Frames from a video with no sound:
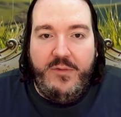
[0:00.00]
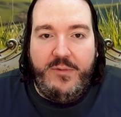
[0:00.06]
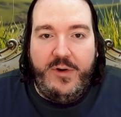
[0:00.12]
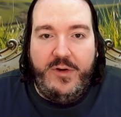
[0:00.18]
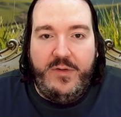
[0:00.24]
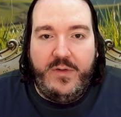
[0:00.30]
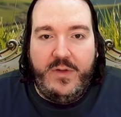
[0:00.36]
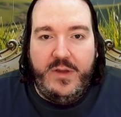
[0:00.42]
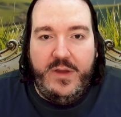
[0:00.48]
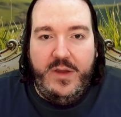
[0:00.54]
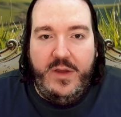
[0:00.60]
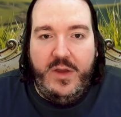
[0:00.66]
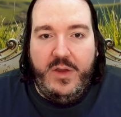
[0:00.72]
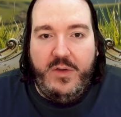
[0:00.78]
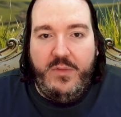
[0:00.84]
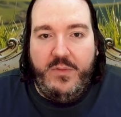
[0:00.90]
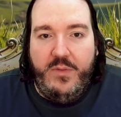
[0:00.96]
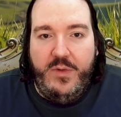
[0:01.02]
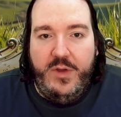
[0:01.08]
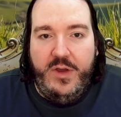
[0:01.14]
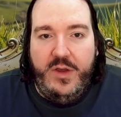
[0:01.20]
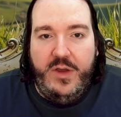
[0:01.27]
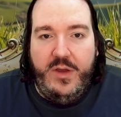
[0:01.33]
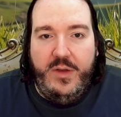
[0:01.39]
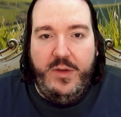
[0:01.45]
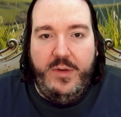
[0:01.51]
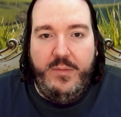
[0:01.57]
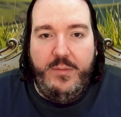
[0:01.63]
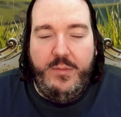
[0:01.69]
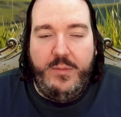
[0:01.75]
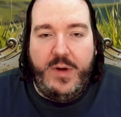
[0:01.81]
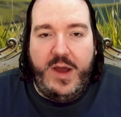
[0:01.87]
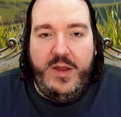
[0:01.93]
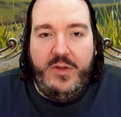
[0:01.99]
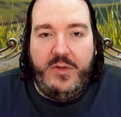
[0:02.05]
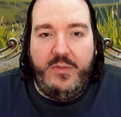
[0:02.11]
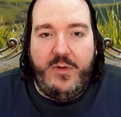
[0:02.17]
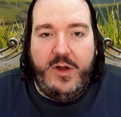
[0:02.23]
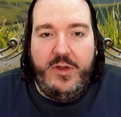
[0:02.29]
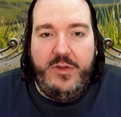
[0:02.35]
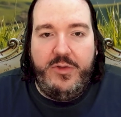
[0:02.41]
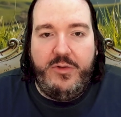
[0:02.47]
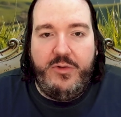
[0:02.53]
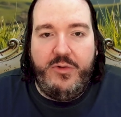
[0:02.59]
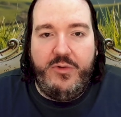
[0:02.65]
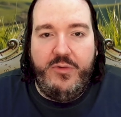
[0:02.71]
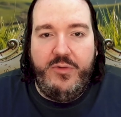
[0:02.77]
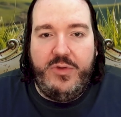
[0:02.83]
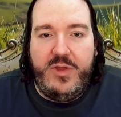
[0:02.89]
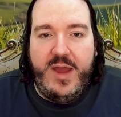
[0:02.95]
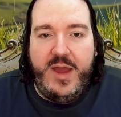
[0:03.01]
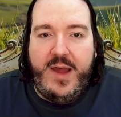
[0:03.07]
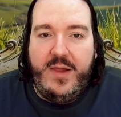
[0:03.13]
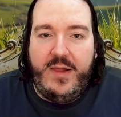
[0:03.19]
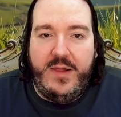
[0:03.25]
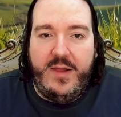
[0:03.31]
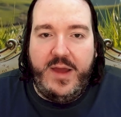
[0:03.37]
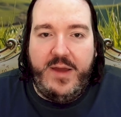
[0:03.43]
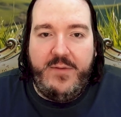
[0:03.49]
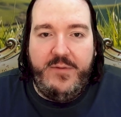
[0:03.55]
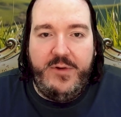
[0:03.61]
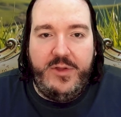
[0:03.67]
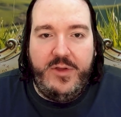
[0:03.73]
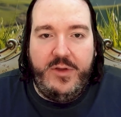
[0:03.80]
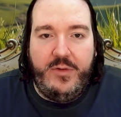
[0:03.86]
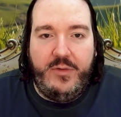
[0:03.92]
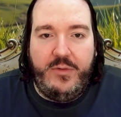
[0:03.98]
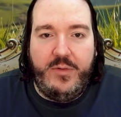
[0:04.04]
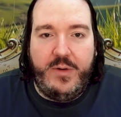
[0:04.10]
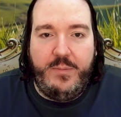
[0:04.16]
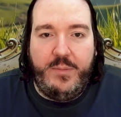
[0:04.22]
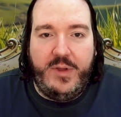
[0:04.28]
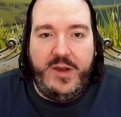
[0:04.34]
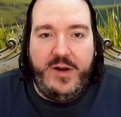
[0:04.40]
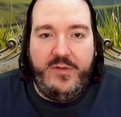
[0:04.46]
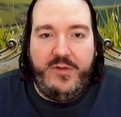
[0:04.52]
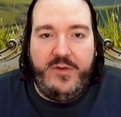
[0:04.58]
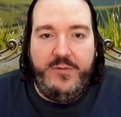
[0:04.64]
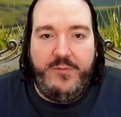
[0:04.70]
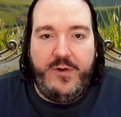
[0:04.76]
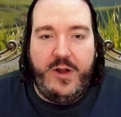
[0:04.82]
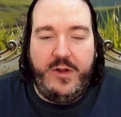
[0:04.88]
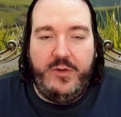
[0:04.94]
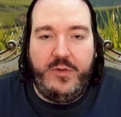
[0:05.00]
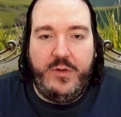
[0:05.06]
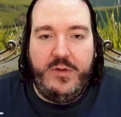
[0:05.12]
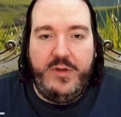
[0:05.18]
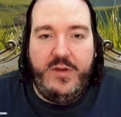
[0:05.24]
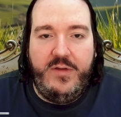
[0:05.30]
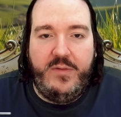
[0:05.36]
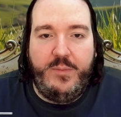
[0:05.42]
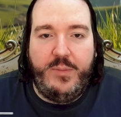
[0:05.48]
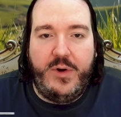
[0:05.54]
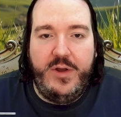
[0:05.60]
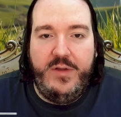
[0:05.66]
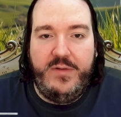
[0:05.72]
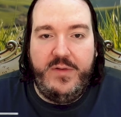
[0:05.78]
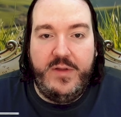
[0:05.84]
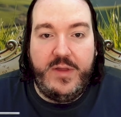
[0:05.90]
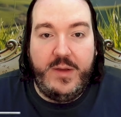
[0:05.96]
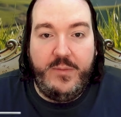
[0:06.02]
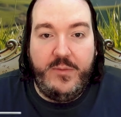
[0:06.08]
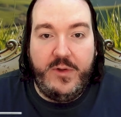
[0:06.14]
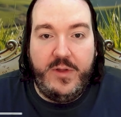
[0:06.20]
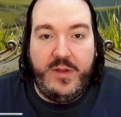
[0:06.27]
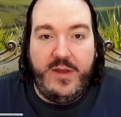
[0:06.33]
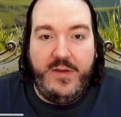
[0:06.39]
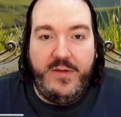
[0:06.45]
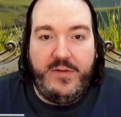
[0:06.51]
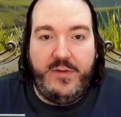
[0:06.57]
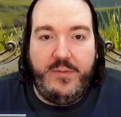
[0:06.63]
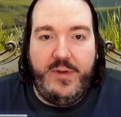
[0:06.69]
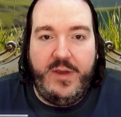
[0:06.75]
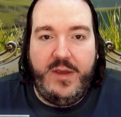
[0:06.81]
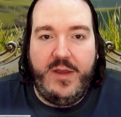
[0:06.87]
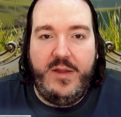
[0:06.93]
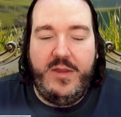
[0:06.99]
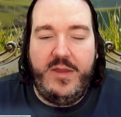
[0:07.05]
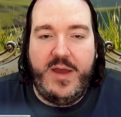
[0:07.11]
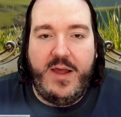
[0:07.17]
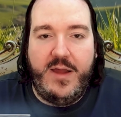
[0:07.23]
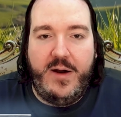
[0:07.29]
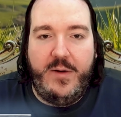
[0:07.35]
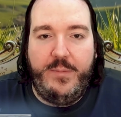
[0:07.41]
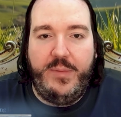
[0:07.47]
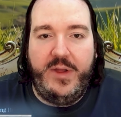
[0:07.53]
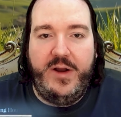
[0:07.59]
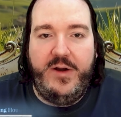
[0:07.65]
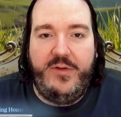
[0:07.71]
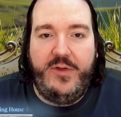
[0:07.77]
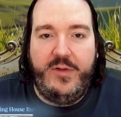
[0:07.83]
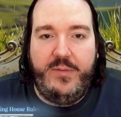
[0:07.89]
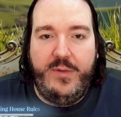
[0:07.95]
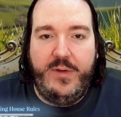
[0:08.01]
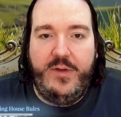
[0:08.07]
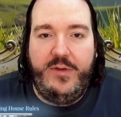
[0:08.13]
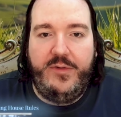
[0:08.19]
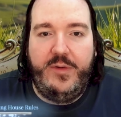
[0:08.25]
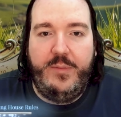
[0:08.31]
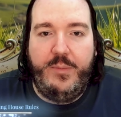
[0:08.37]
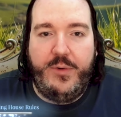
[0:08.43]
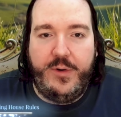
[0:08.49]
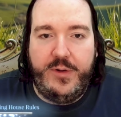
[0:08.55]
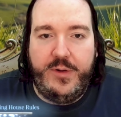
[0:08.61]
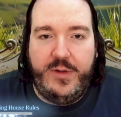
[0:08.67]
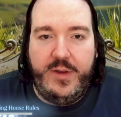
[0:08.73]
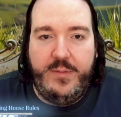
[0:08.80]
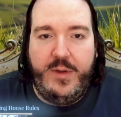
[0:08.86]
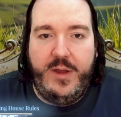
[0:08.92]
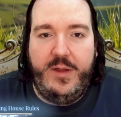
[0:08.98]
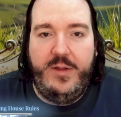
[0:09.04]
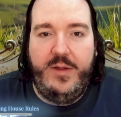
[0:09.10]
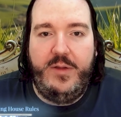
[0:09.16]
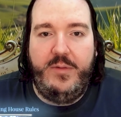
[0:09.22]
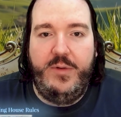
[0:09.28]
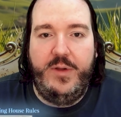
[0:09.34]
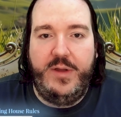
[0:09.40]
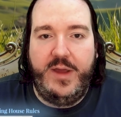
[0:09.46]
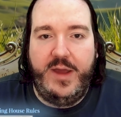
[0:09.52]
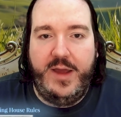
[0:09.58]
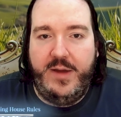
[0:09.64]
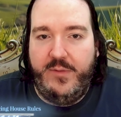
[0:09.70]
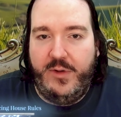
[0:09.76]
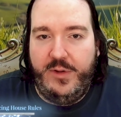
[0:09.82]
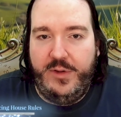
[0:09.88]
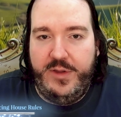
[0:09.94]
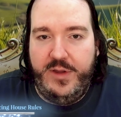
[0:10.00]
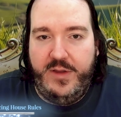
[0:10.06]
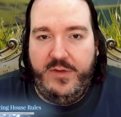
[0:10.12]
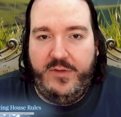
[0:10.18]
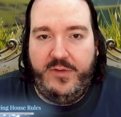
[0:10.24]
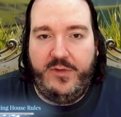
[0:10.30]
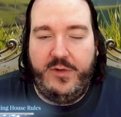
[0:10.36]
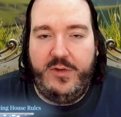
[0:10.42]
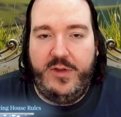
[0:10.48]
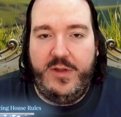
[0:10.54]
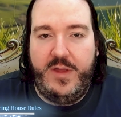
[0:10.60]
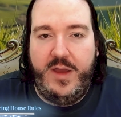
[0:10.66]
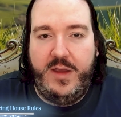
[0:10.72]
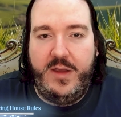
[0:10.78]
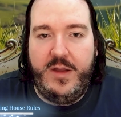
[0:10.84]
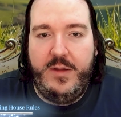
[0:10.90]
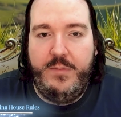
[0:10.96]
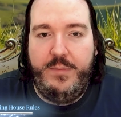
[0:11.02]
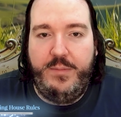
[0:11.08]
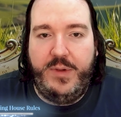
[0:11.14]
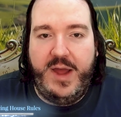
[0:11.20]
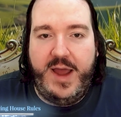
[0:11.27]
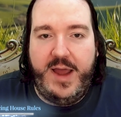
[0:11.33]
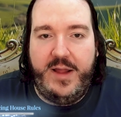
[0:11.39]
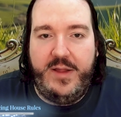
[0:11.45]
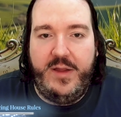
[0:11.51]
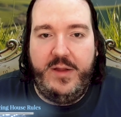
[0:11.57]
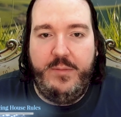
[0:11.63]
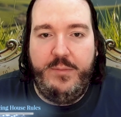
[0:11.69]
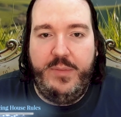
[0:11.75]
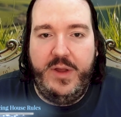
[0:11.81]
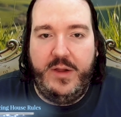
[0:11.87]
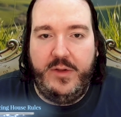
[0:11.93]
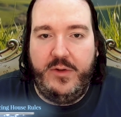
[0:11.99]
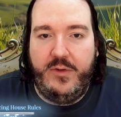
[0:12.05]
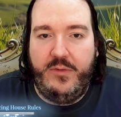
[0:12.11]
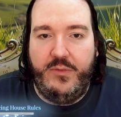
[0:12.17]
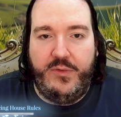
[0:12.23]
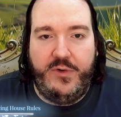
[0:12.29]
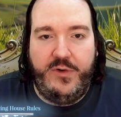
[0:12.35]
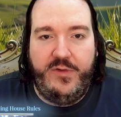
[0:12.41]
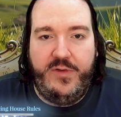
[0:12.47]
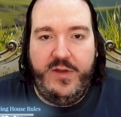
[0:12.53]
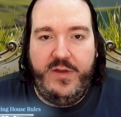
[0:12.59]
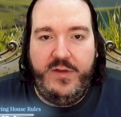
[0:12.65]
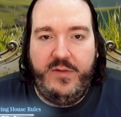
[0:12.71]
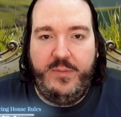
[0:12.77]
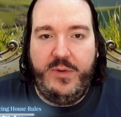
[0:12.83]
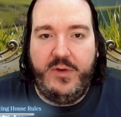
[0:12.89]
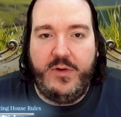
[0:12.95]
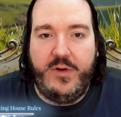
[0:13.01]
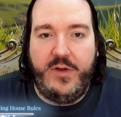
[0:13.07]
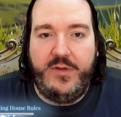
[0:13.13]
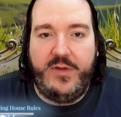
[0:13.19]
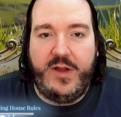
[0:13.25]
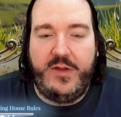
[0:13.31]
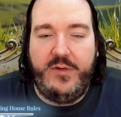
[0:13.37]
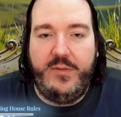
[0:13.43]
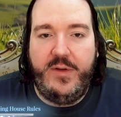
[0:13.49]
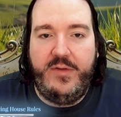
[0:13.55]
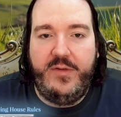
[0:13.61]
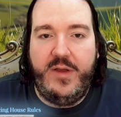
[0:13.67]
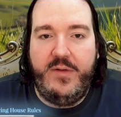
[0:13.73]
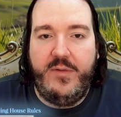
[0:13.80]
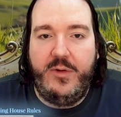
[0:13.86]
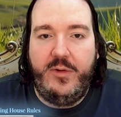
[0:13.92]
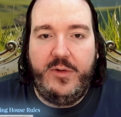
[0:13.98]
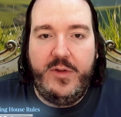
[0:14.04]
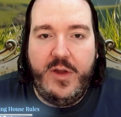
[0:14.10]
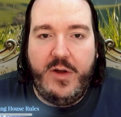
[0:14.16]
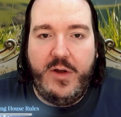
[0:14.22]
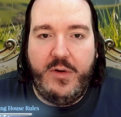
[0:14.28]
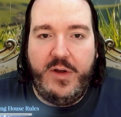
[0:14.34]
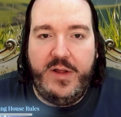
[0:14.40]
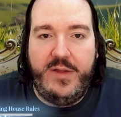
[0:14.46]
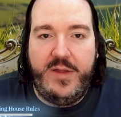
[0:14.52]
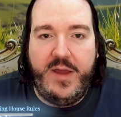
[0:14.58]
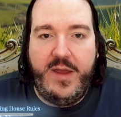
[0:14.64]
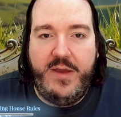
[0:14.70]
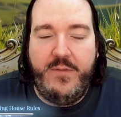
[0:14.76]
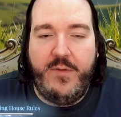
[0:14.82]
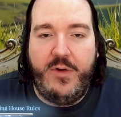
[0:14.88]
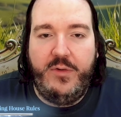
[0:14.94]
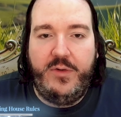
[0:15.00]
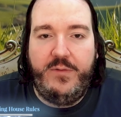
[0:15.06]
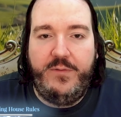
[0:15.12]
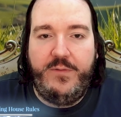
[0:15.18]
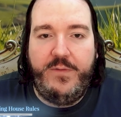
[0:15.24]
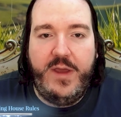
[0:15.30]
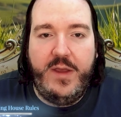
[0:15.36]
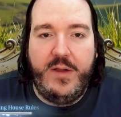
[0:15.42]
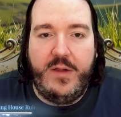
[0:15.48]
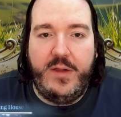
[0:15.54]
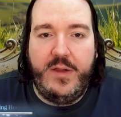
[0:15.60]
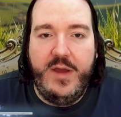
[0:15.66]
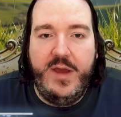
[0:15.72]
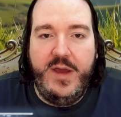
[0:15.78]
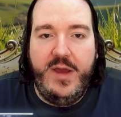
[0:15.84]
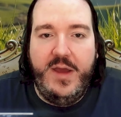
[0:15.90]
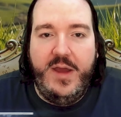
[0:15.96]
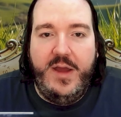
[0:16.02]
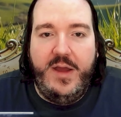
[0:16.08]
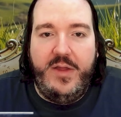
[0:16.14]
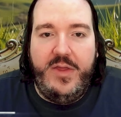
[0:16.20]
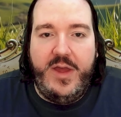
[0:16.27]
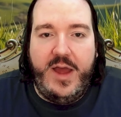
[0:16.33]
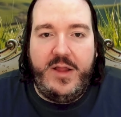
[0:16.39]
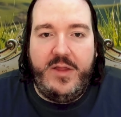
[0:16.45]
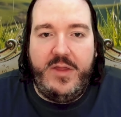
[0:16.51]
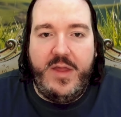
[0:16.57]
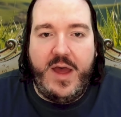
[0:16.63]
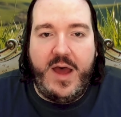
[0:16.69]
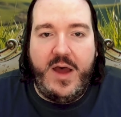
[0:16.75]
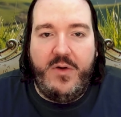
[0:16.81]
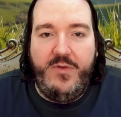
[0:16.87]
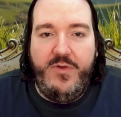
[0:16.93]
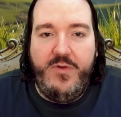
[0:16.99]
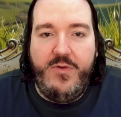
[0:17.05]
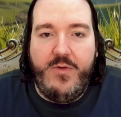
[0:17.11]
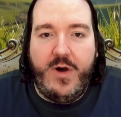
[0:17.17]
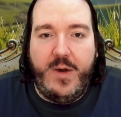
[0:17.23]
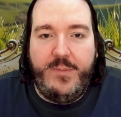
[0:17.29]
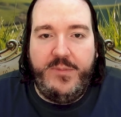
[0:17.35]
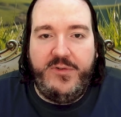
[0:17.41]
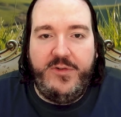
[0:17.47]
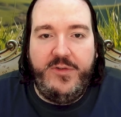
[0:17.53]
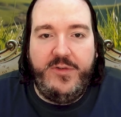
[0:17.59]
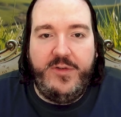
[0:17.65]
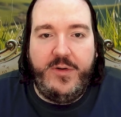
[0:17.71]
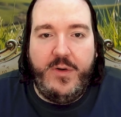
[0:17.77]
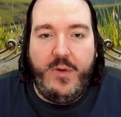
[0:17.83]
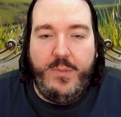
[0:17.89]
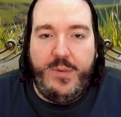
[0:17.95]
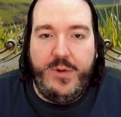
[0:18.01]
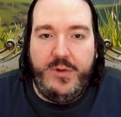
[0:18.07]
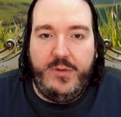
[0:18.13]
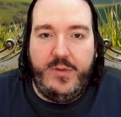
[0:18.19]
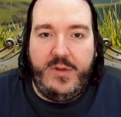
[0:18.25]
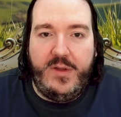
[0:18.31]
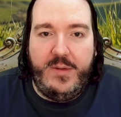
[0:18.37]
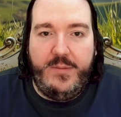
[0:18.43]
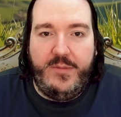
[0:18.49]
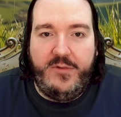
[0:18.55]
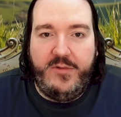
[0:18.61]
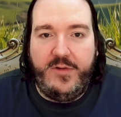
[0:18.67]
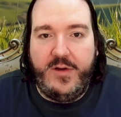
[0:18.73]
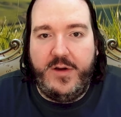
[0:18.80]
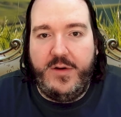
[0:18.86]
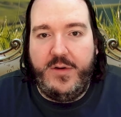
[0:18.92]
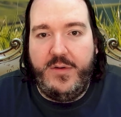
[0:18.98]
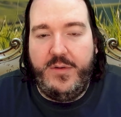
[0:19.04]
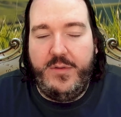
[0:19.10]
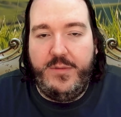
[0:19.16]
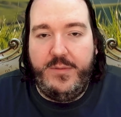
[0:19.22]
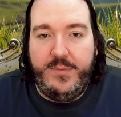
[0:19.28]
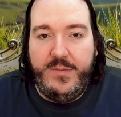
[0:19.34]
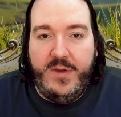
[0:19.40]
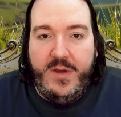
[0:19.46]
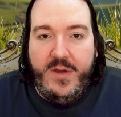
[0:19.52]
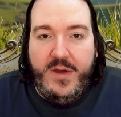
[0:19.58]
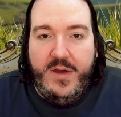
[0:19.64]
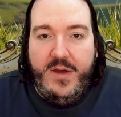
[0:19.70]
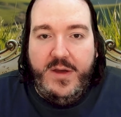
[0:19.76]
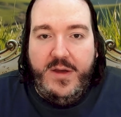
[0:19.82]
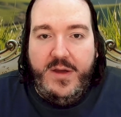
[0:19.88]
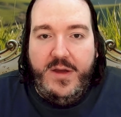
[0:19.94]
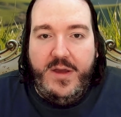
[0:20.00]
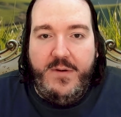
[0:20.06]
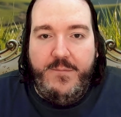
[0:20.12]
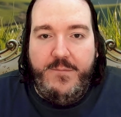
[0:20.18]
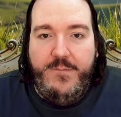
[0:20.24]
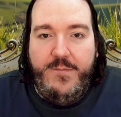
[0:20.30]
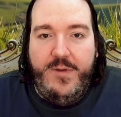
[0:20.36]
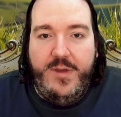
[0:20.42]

Firstly, we might want to tell everything to our players in front. All these points that I'm gonna list, we can tell our players that we'll support them and that we'll have all these so that they can plan and build towards these, because otherwise they won't know and they won't feel that now new options are open to them. So if